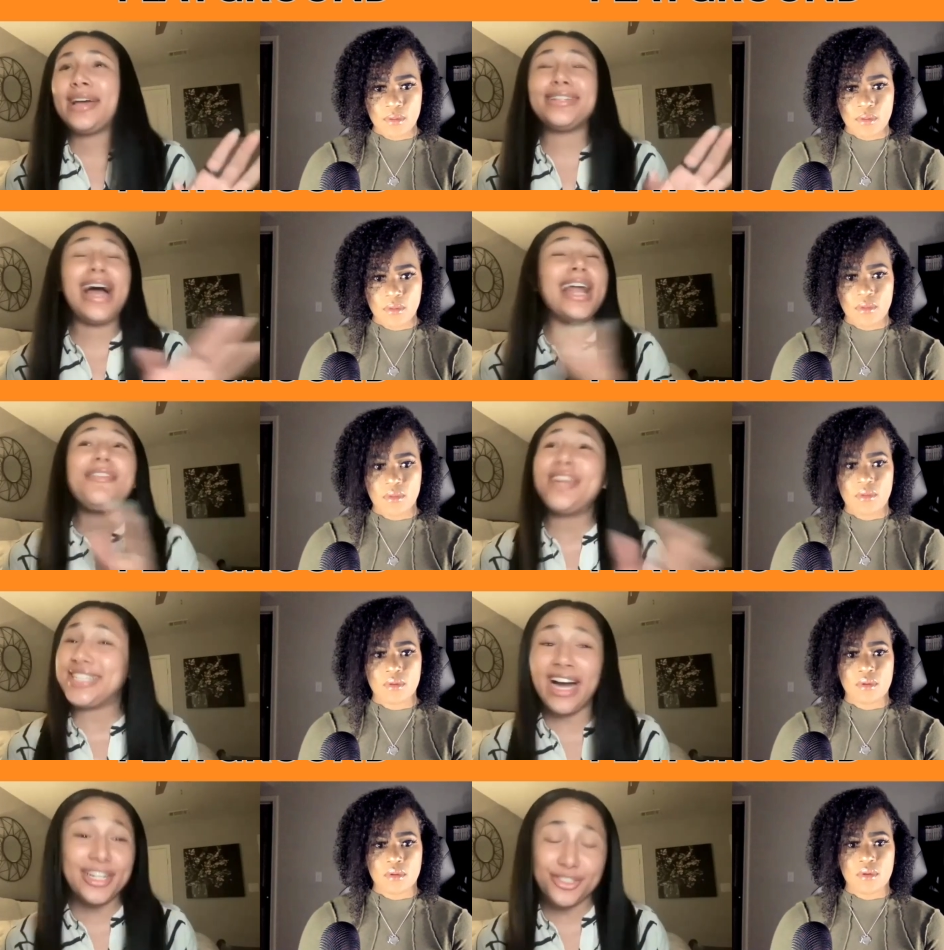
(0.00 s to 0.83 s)
Speaker 1: not even a
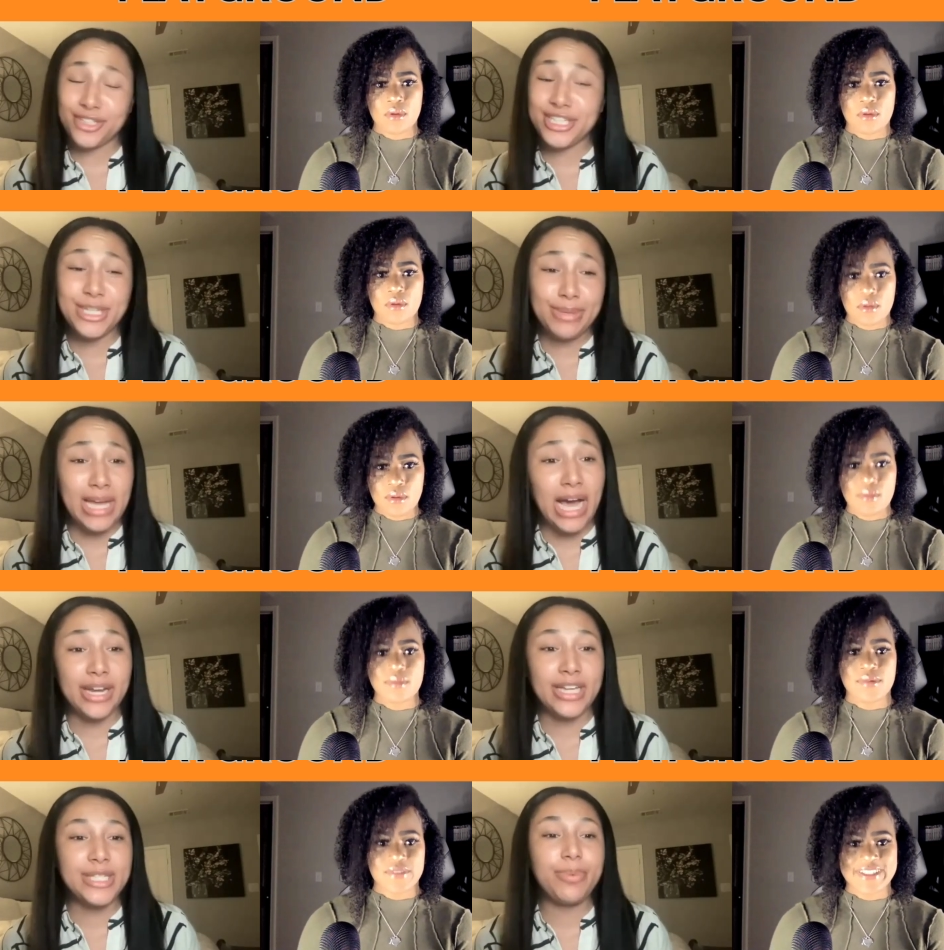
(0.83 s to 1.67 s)
doctorate, to be
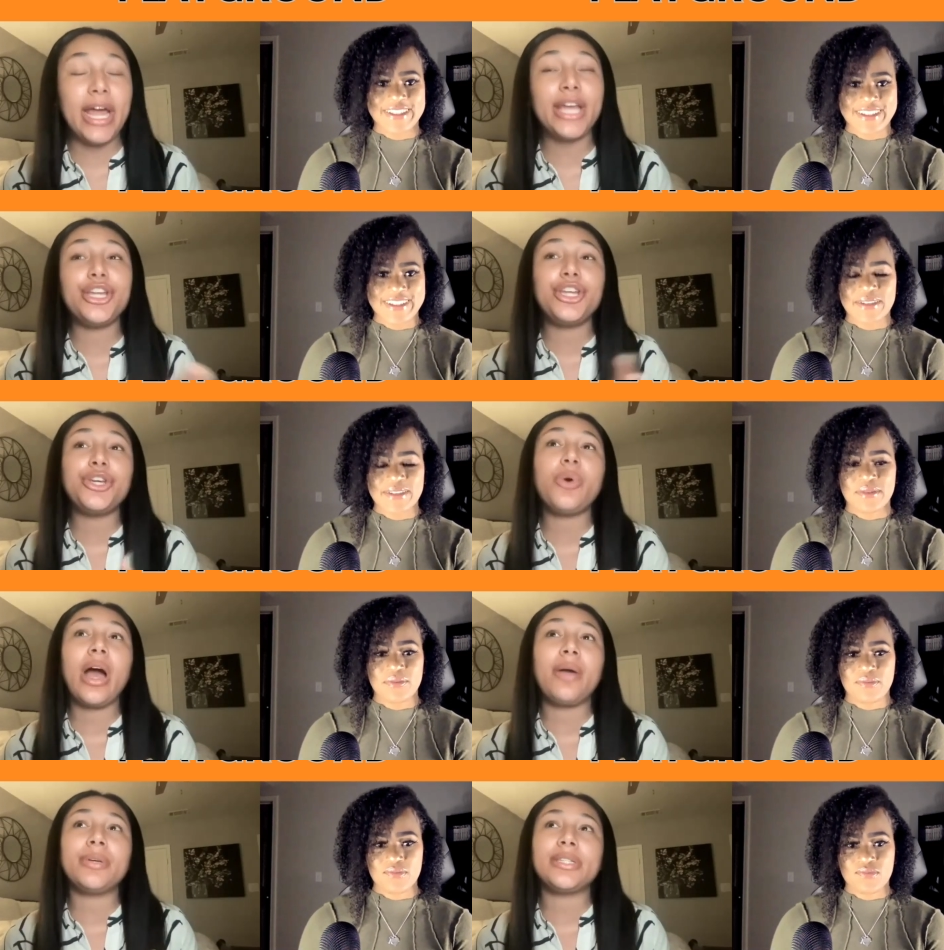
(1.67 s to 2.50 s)
honest. But I knew
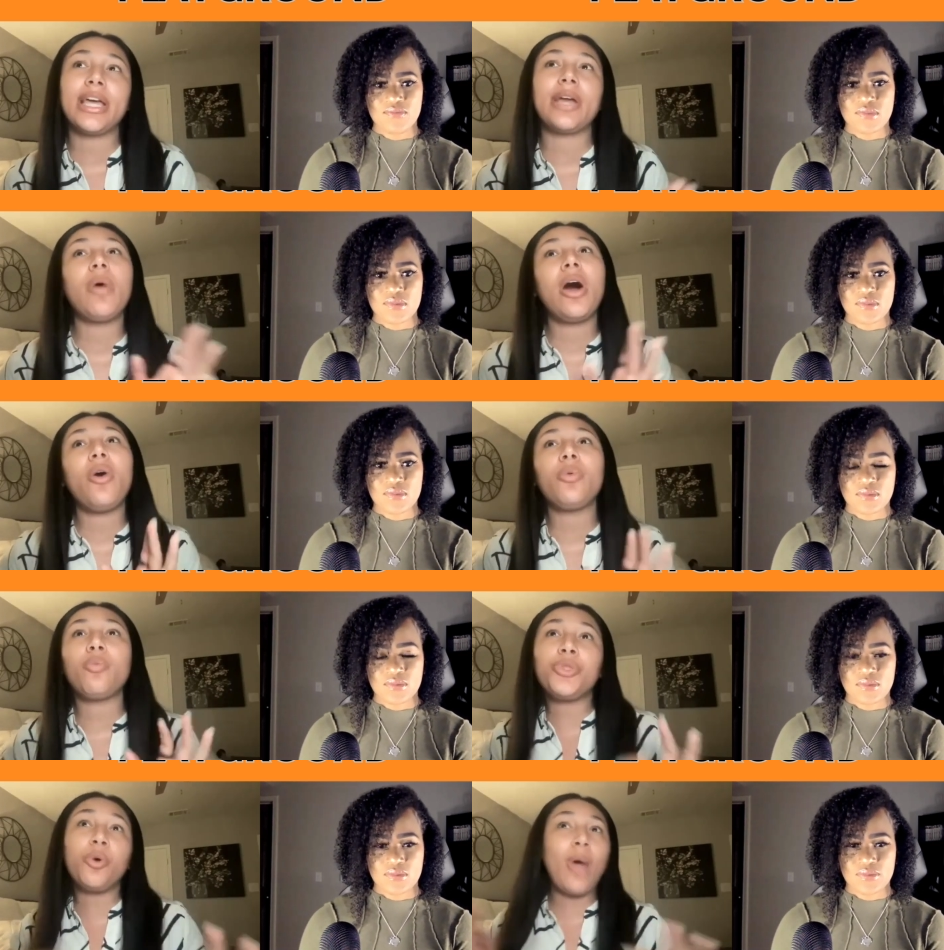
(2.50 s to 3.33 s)
I was like, well,
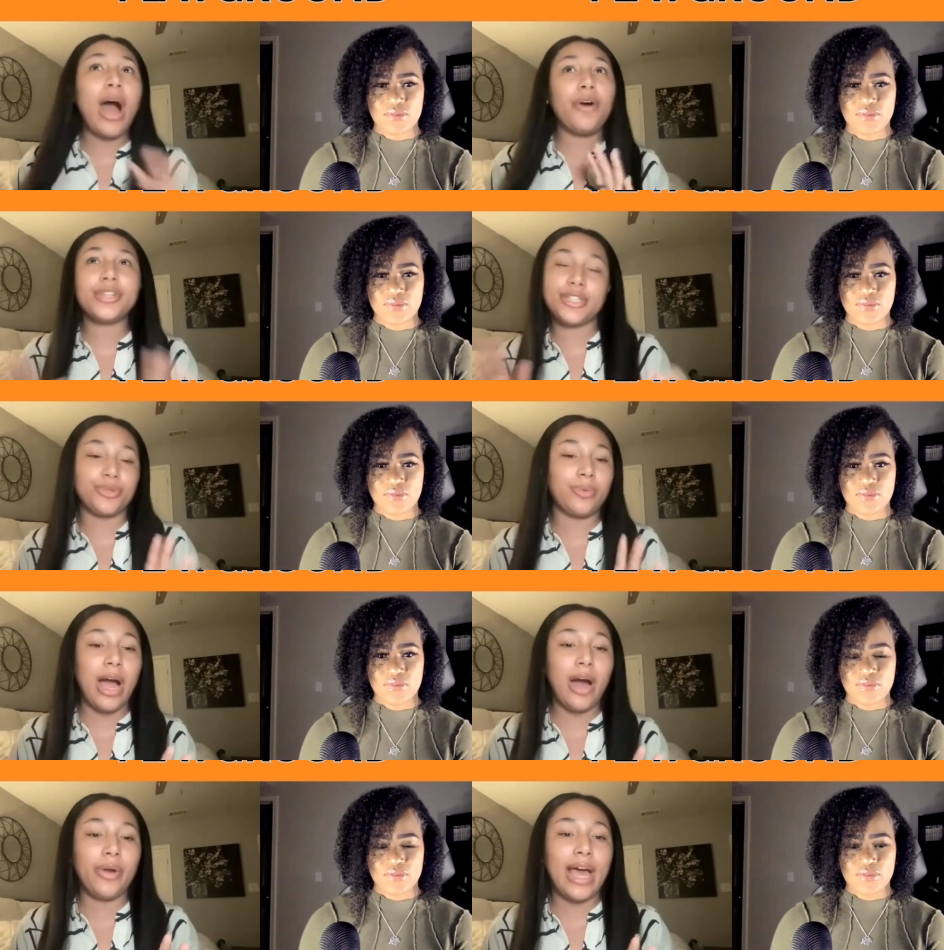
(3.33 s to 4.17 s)
the wellness
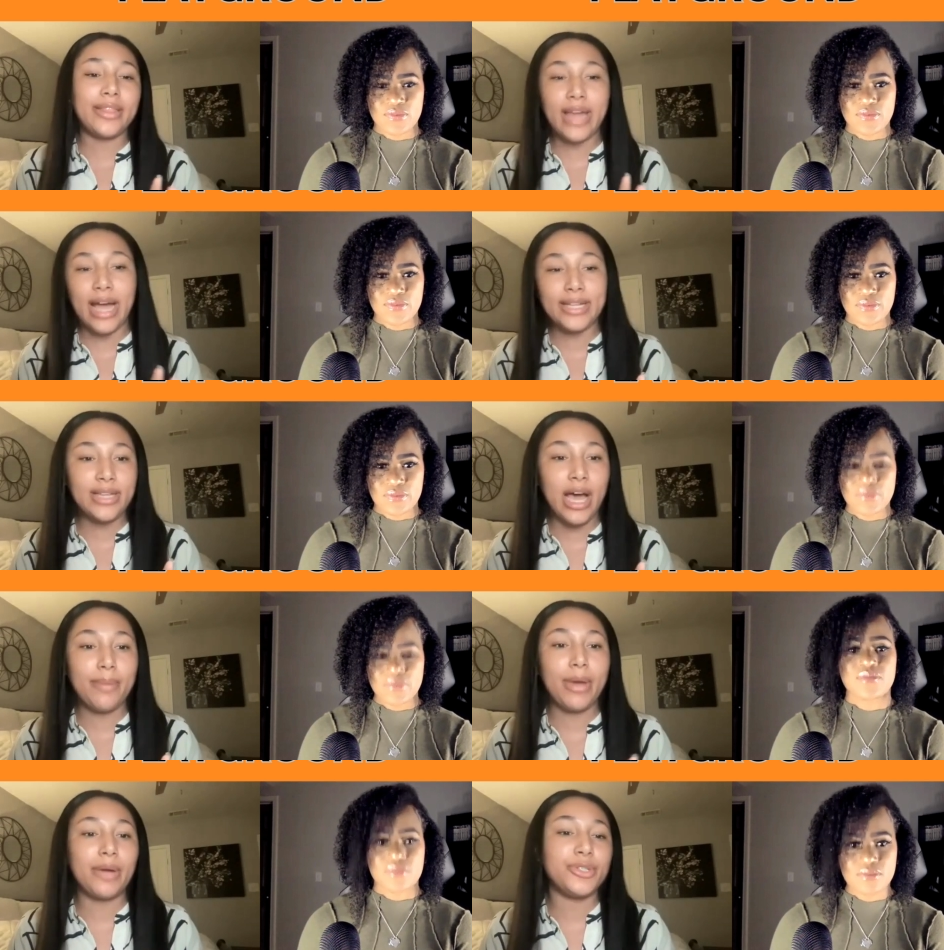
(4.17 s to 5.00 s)
route at that
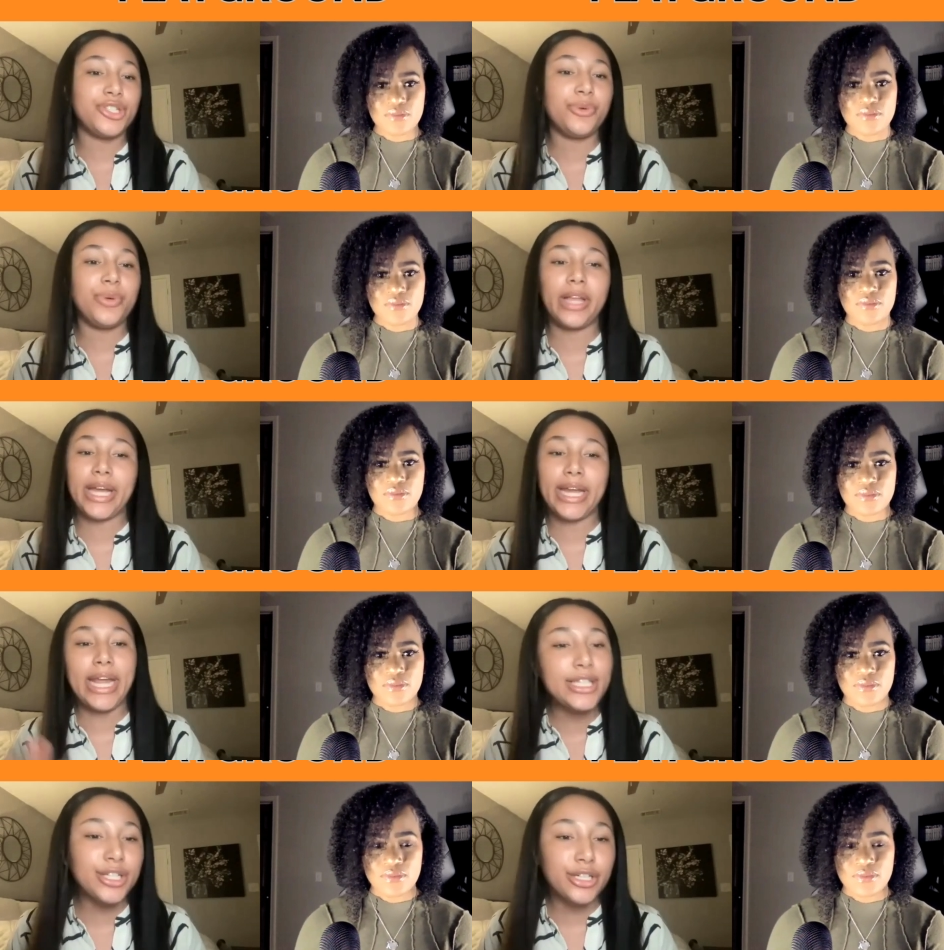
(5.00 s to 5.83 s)
time. I was doing like an
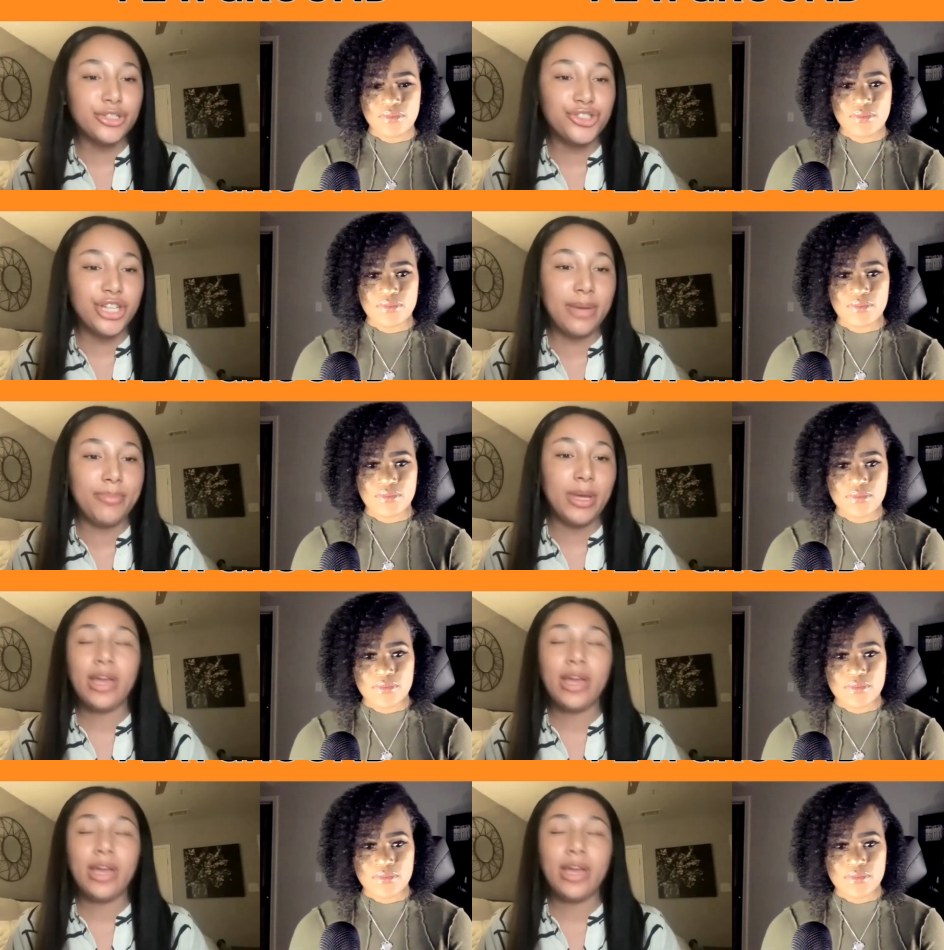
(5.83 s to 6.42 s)
internship.